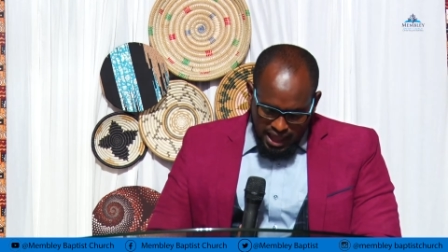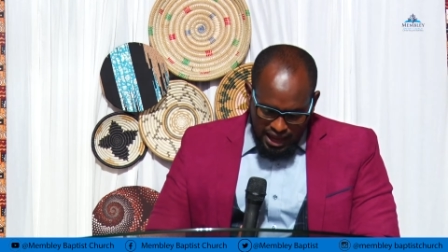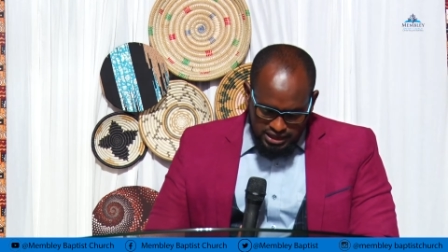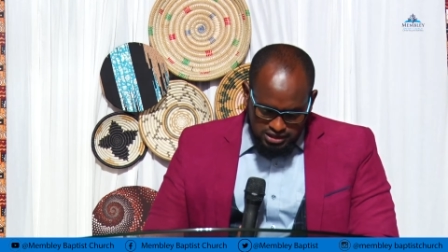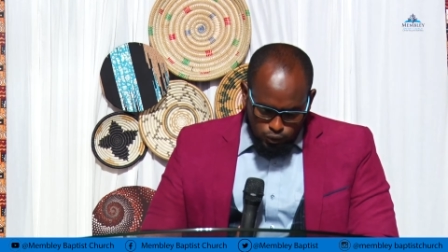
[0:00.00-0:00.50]

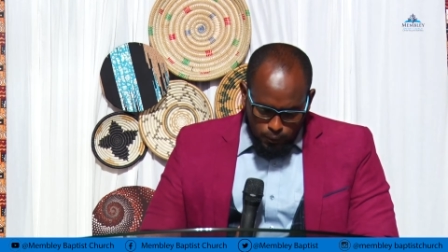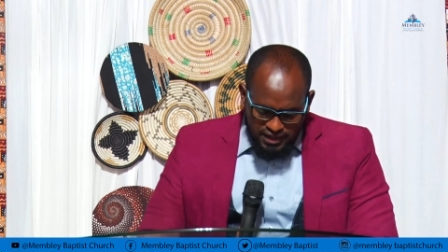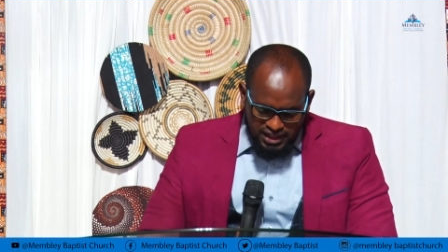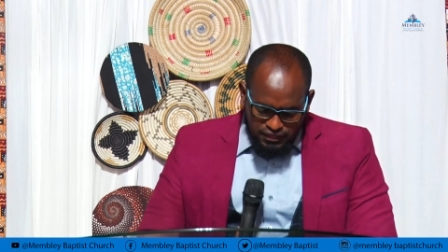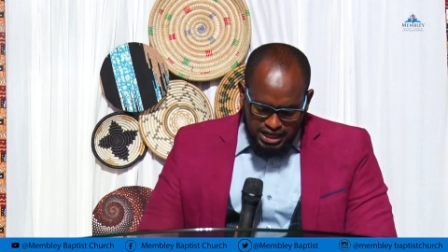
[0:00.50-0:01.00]
and
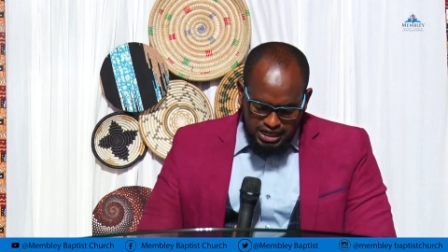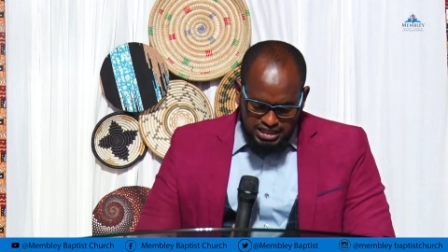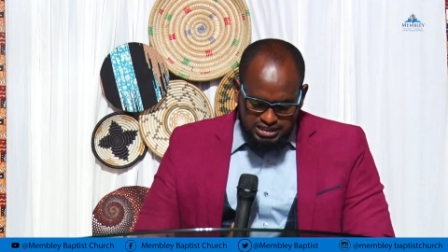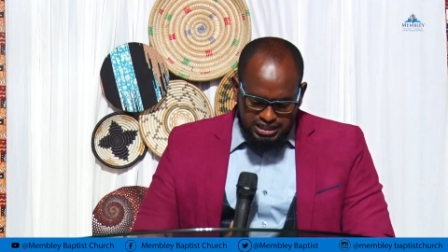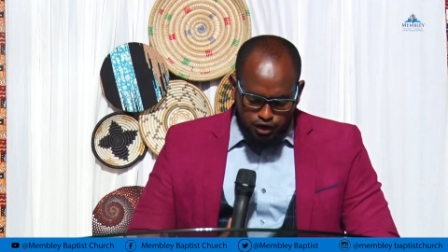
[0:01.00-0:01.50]
whether they
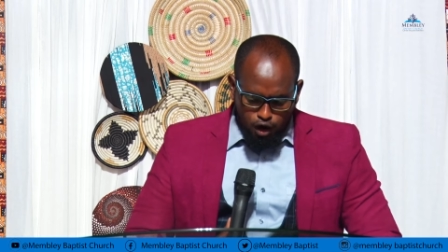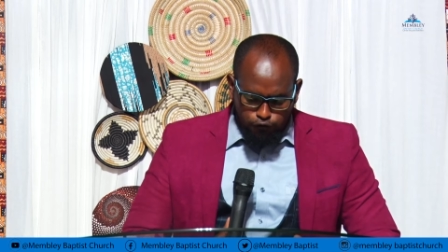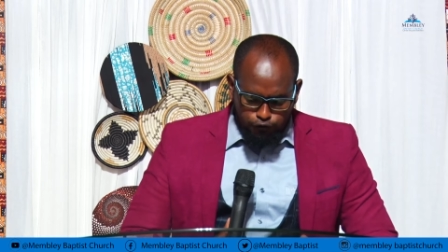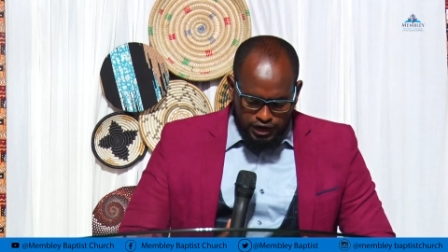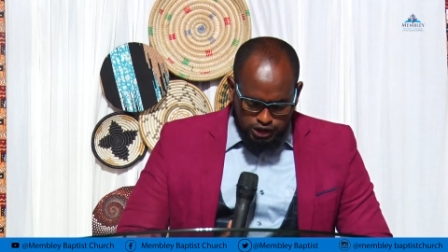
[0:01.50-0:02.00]
listen or
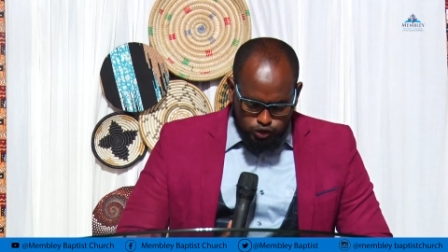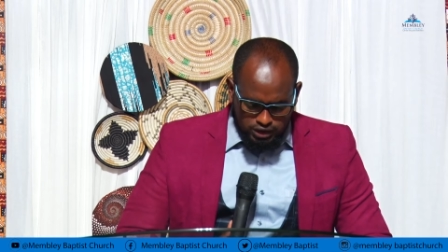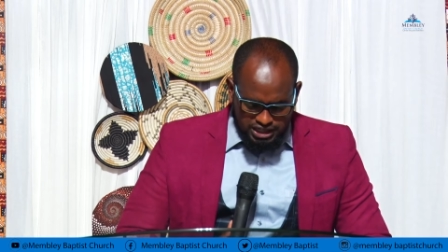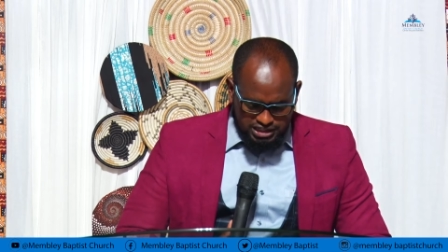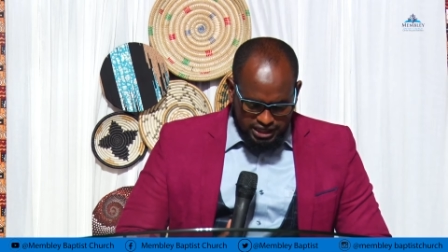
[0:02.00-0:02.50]
fail to
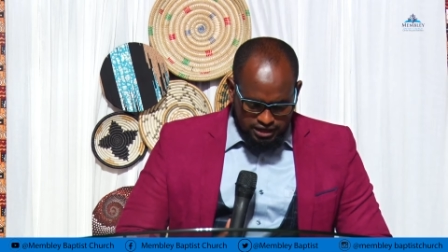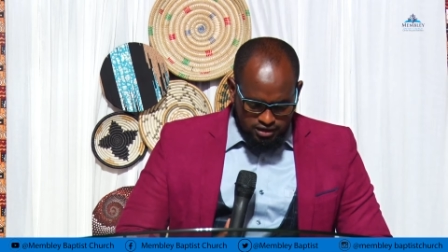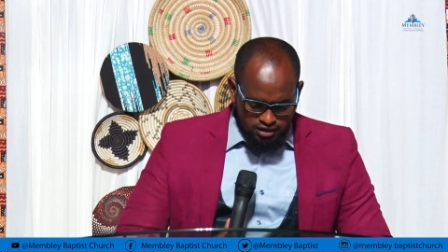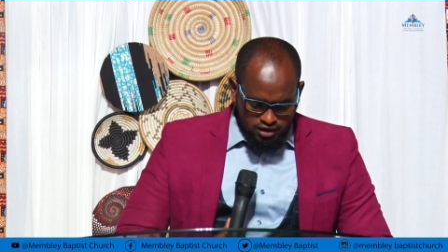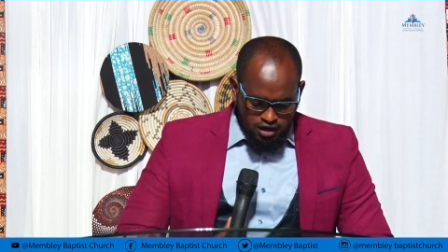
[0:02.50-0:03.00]

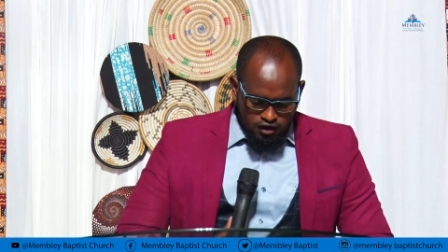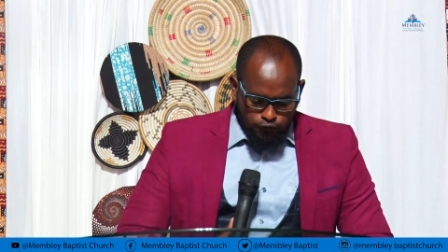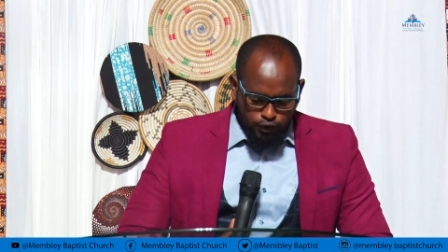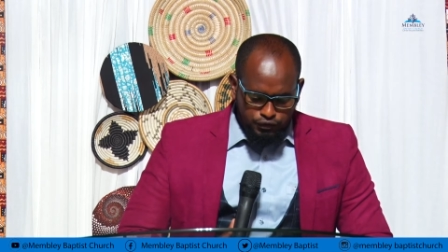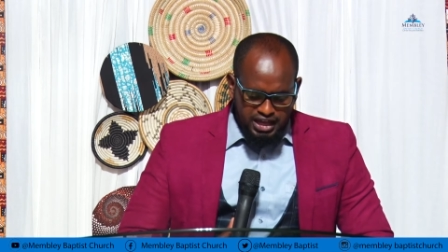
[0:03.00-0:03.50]
listen,
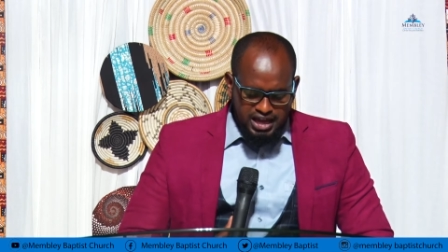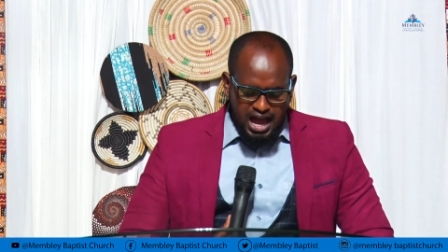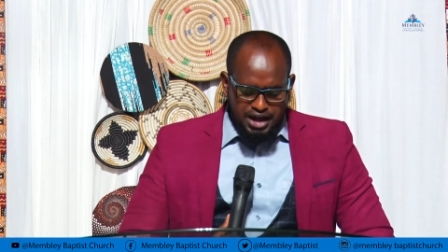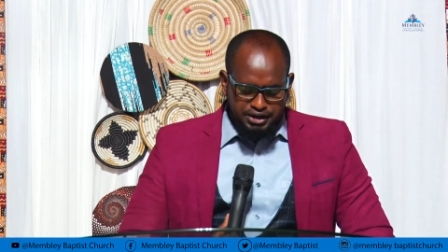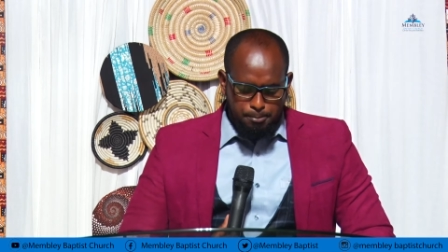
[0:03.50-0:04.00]
for they
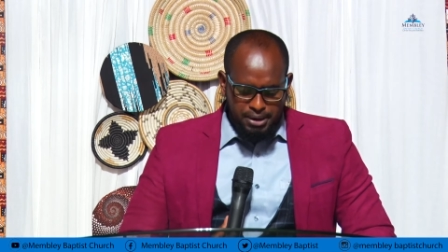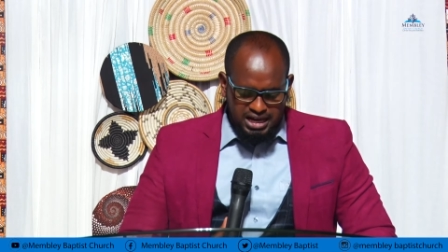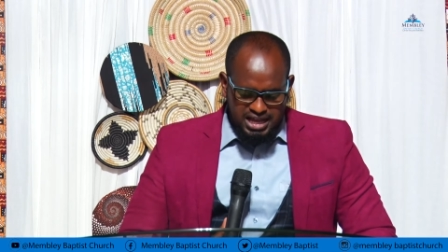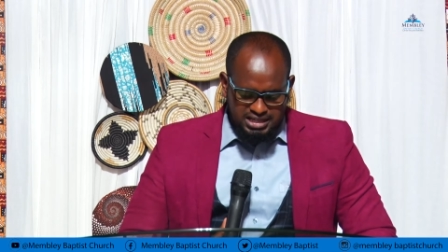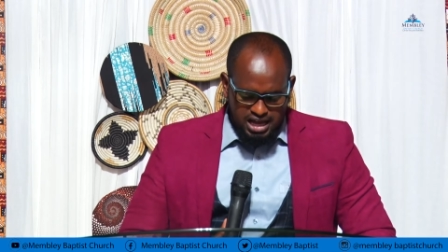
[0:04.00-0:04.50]
are
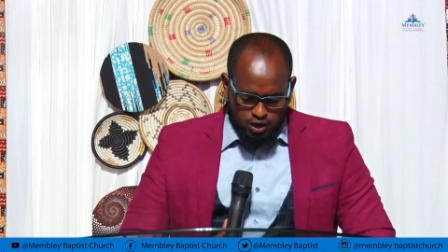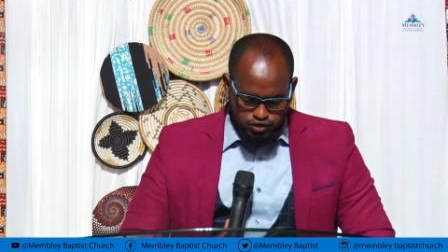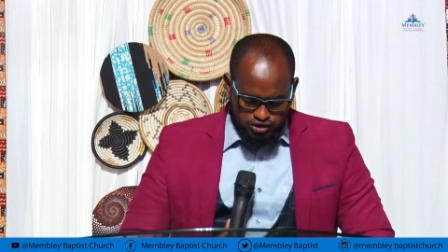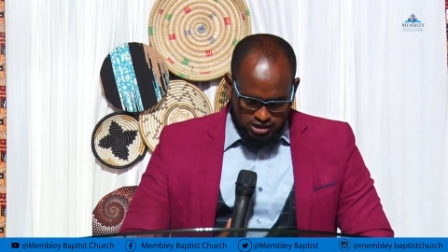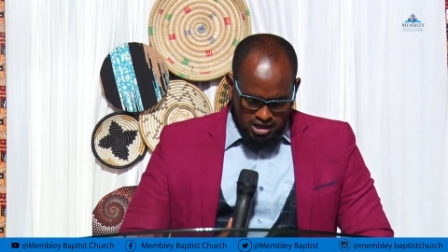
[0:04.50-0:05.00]
rebellious
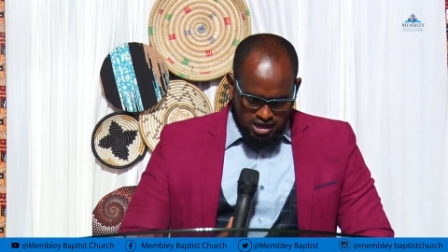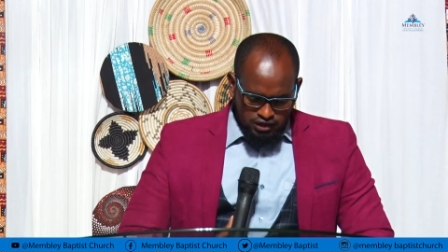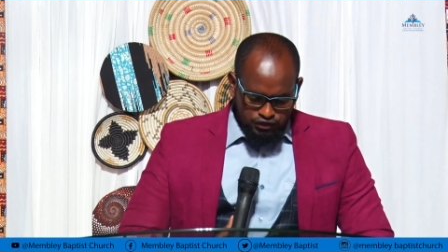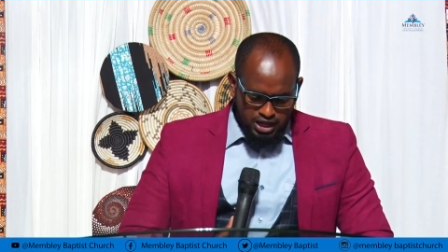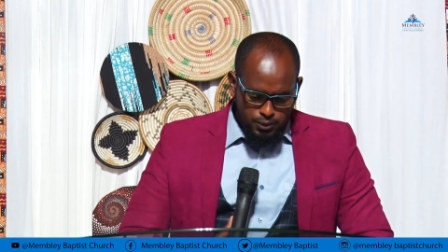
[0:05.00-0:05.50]
house,
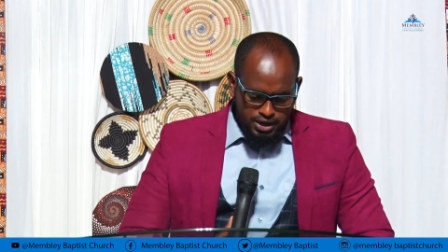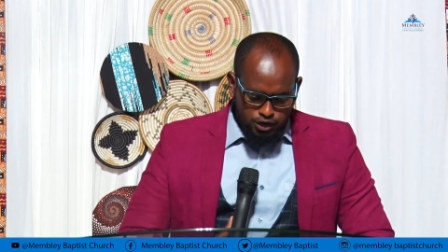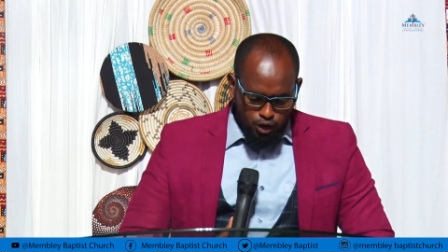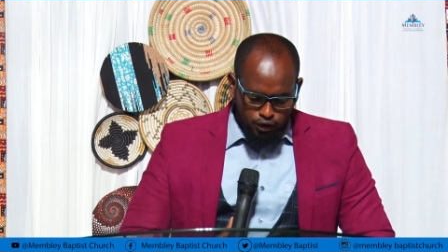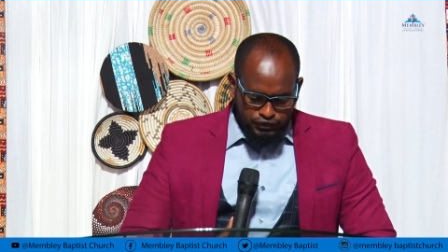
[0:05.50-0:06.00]
they will
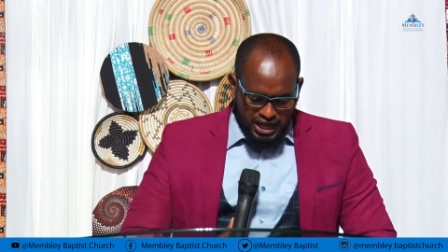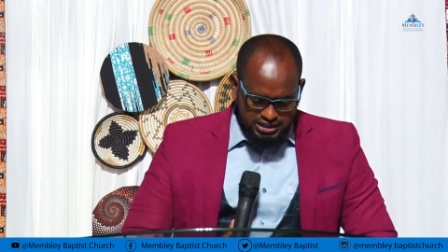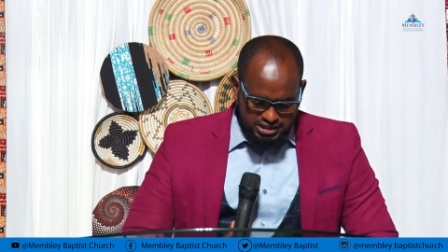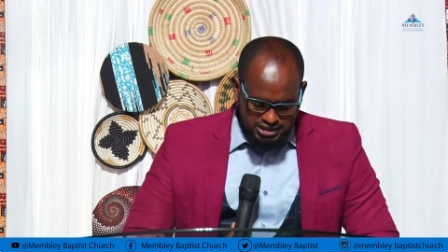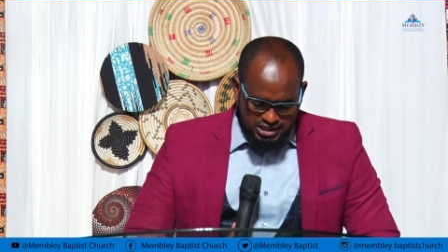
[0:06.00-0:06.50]
know
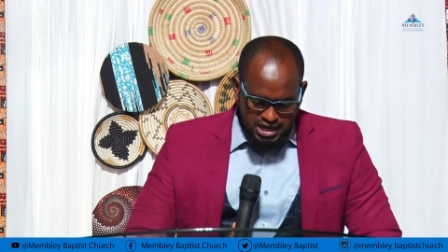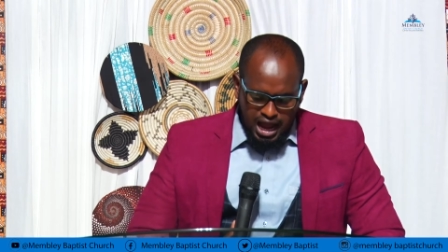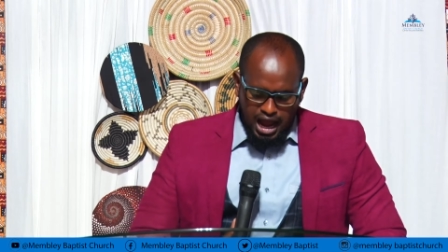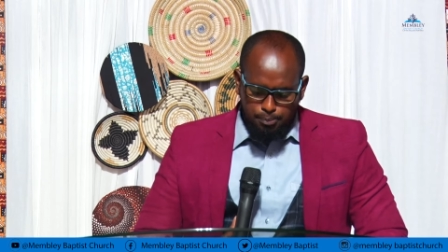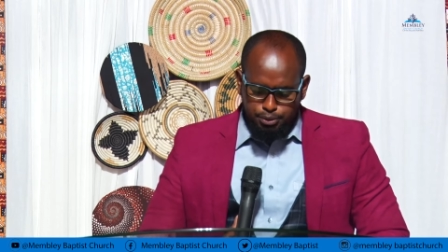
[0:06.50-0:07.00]
that
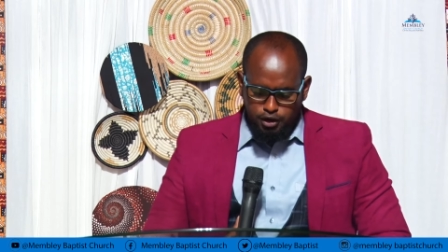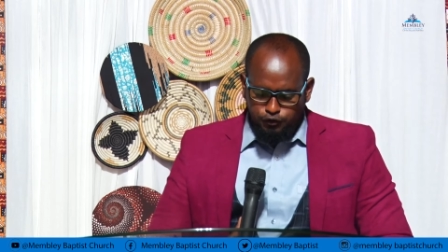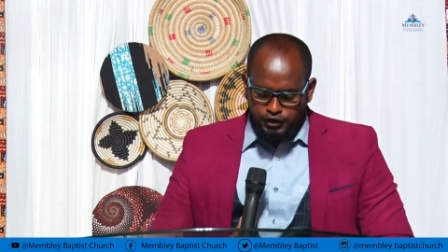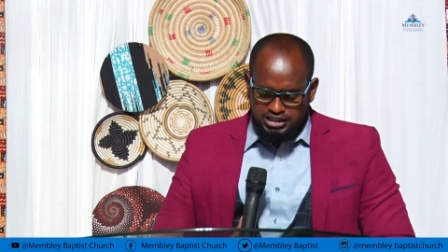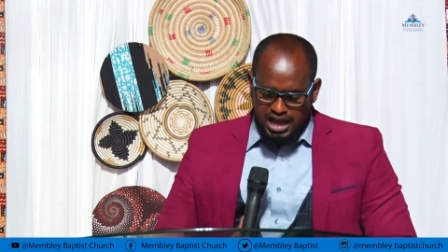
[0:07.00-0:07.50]
a
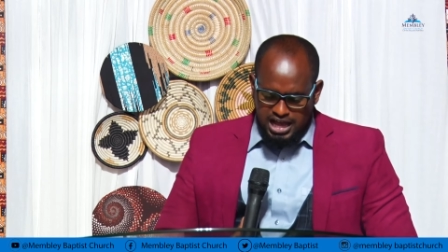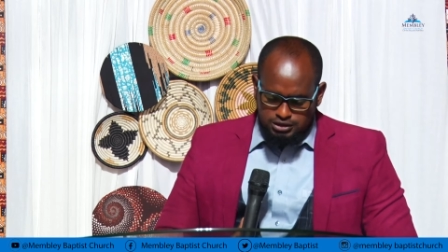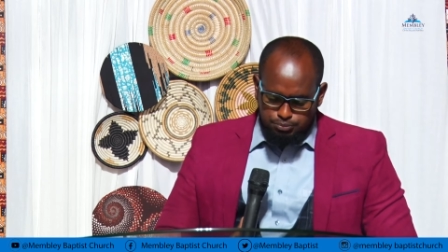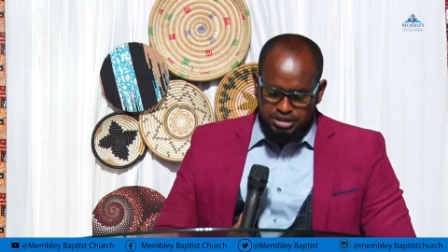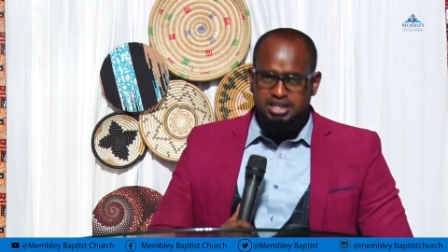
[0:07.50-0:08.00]
prophet
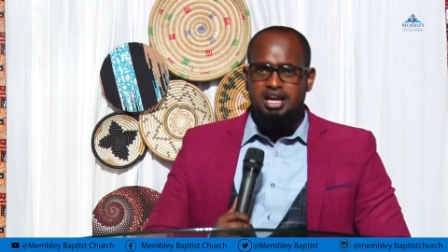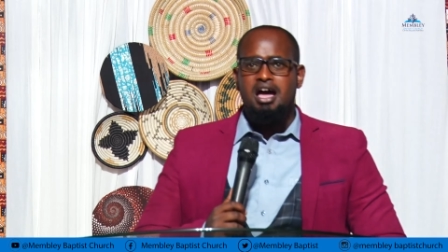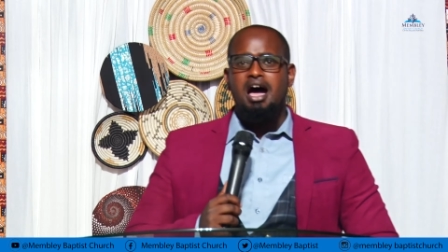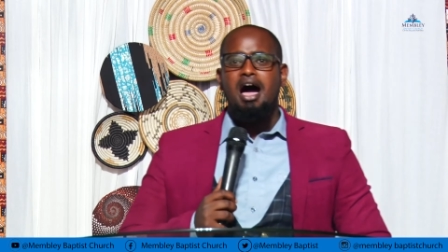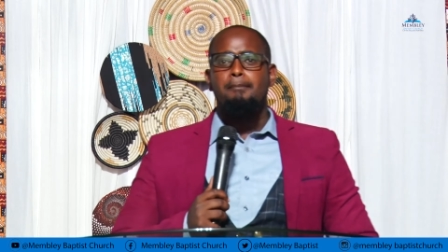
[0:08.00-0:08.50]
has been
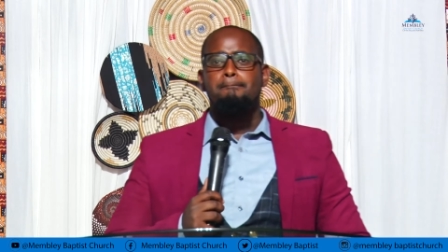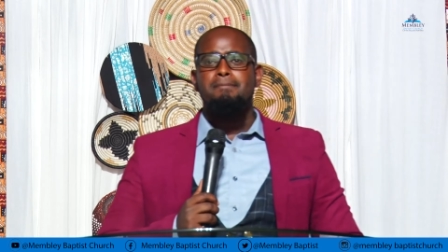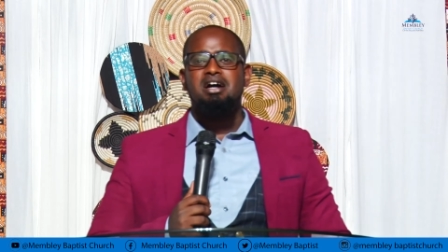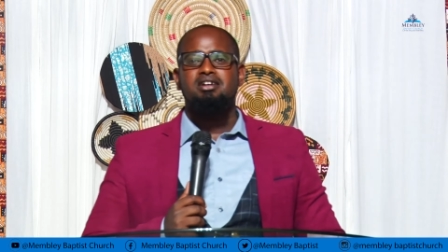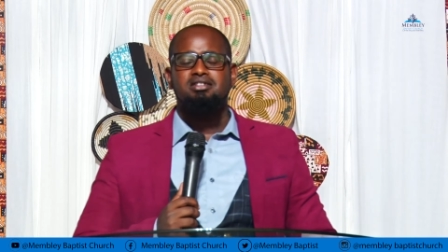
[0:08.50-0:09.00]

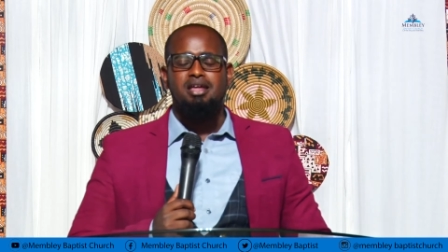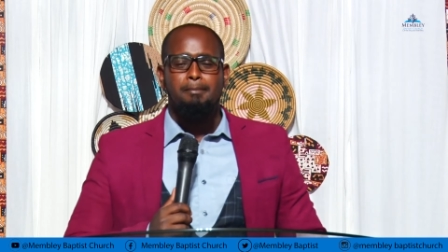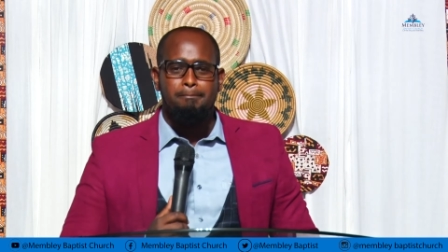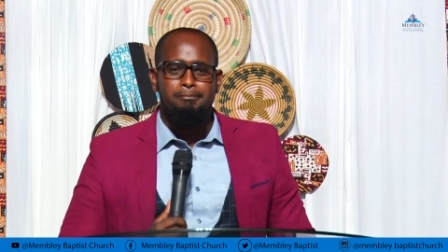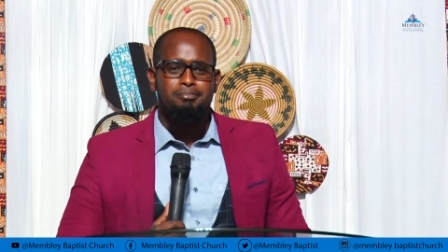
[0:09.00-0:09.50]
among
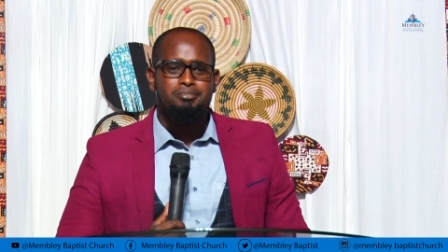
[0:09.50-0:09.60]
them.